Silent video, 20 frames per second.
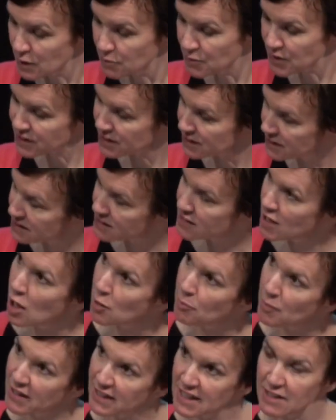I'm just going to
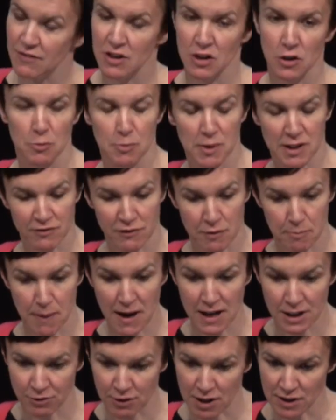start by giving you a bit of a
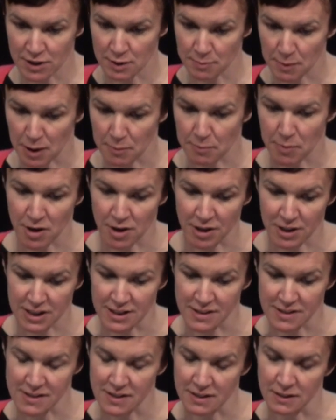background about
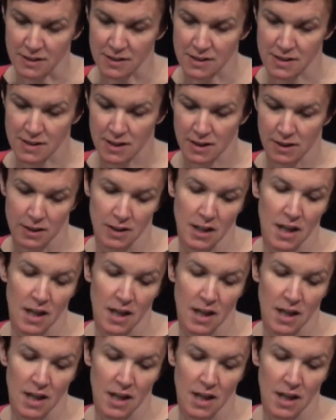Parkinson's.